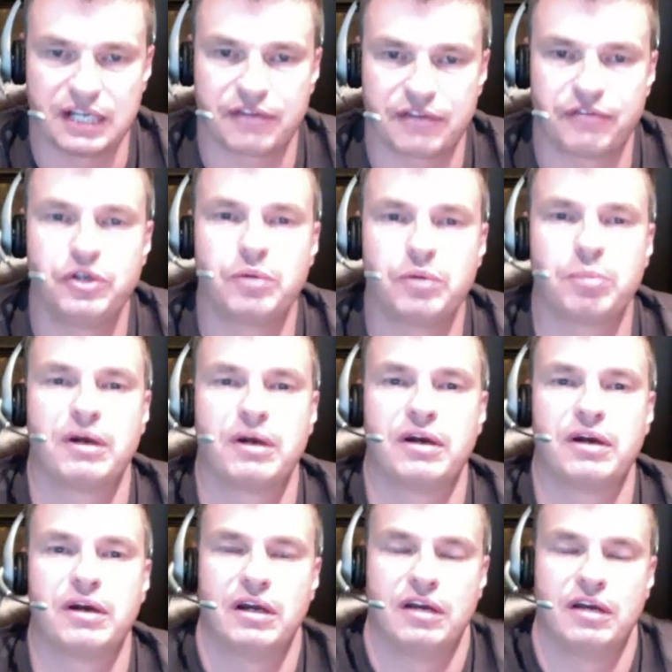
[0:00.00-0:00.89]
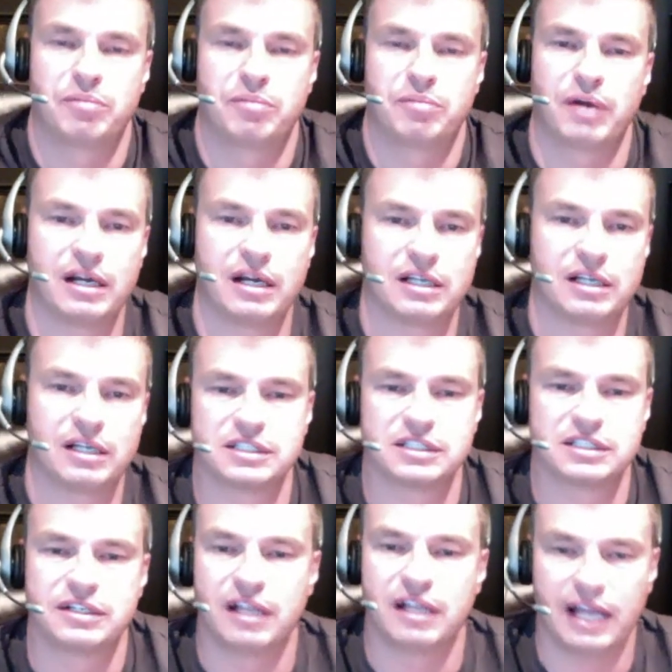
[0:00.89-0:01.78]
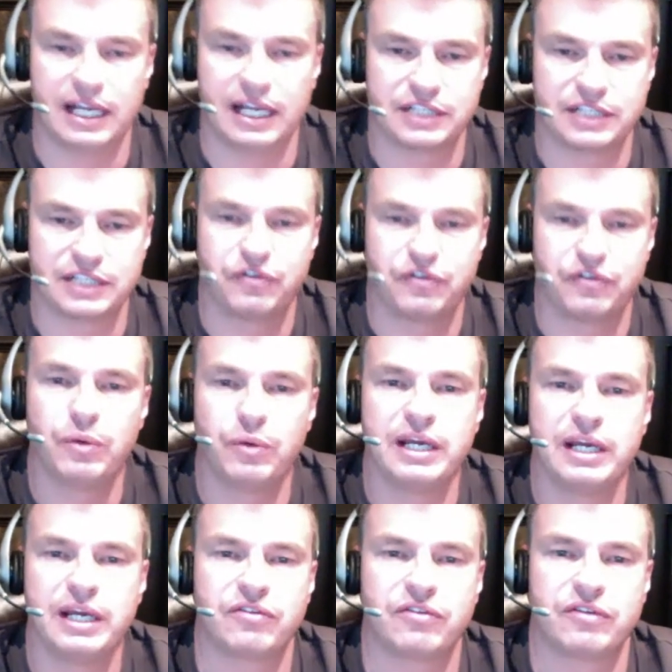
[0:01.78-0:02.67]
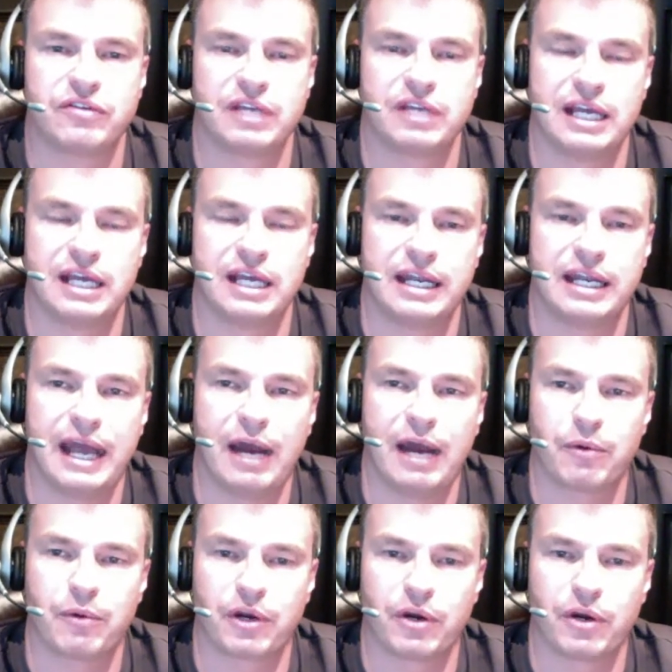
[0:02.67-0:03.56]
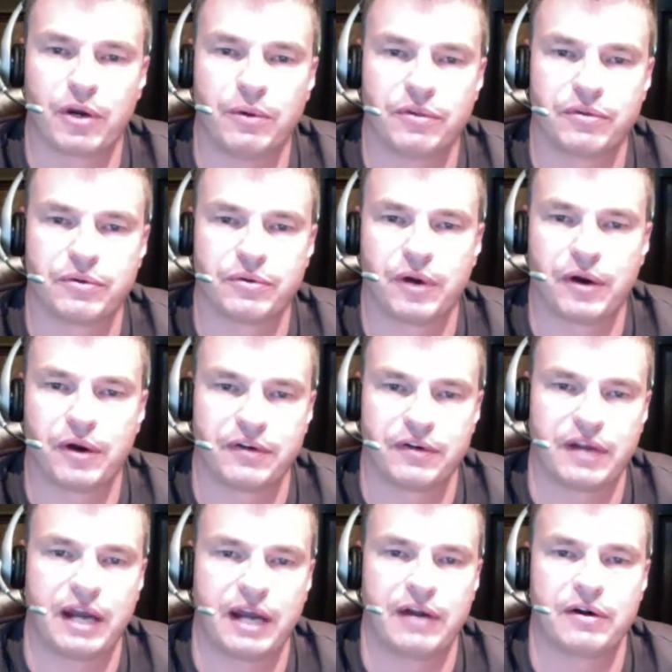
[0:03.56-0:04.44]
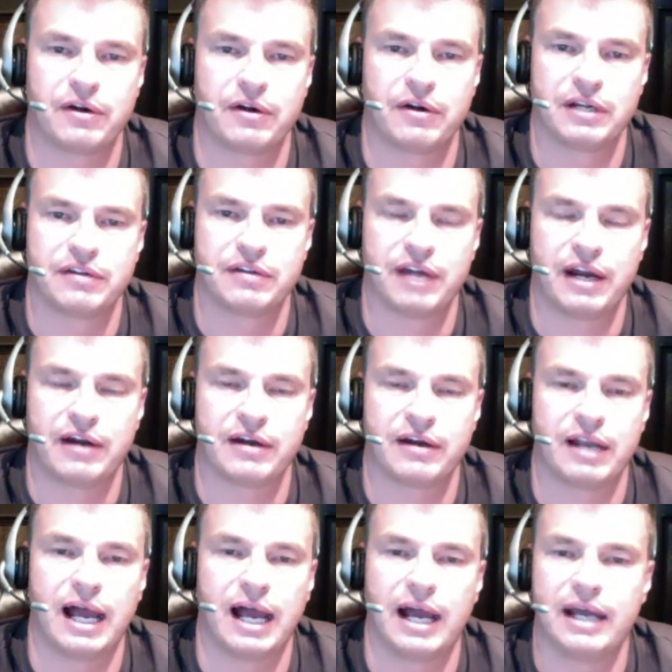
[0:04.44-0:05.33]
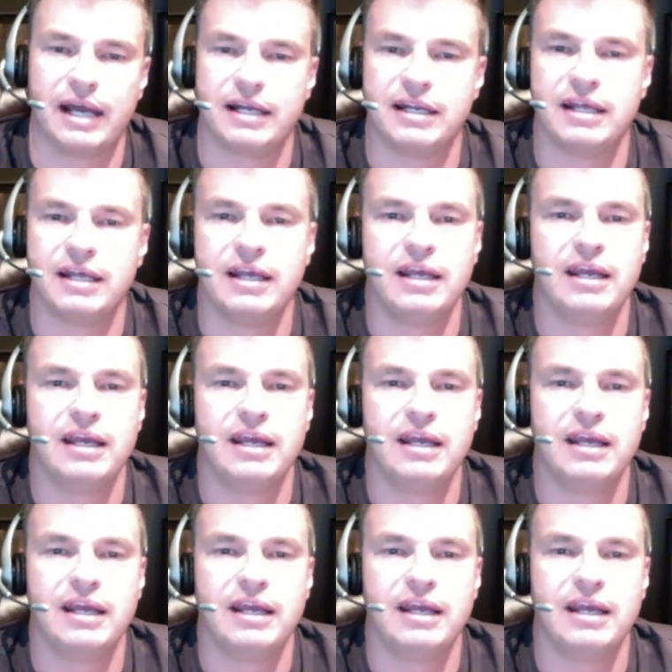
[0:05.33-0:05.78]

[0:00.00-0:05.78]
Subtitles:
few products in the last few weeks, and now we're going through our entire line